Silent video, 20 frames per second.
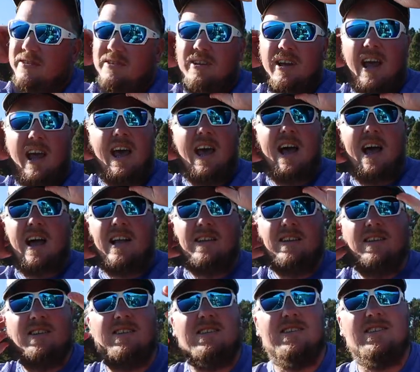hat,
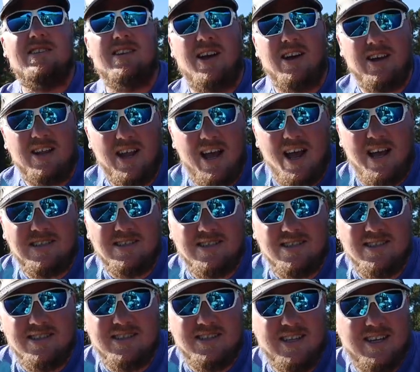
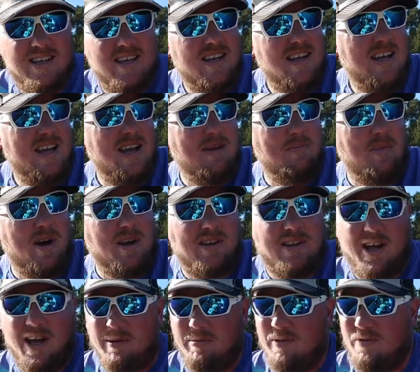sunglasses.
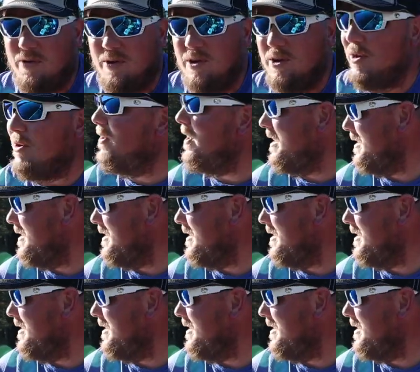But before you know it,